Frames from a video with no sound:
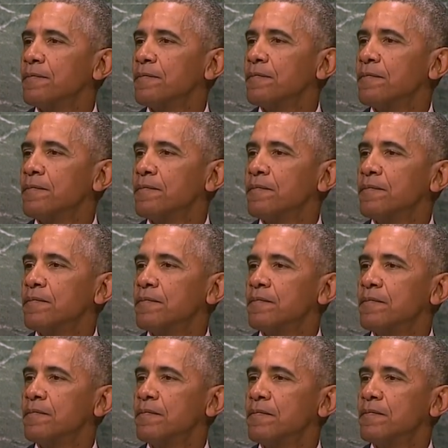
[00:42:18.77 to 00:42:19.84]

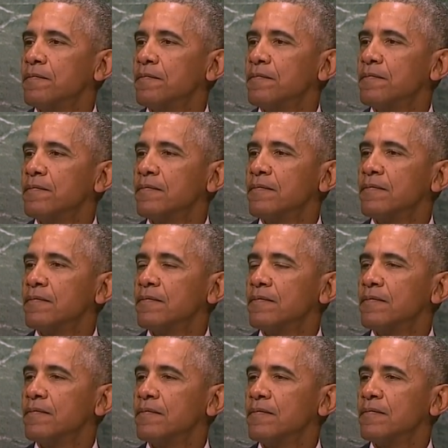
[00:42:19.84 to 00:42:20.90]

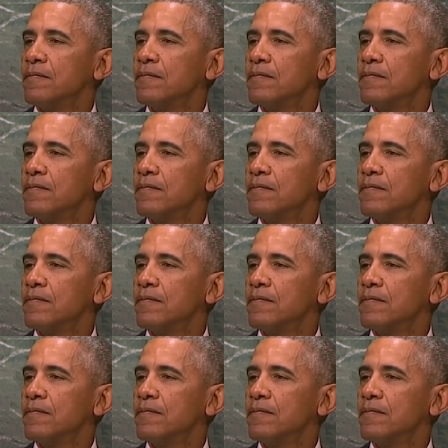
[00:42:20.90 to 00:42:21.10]
No one is speaking in this clip.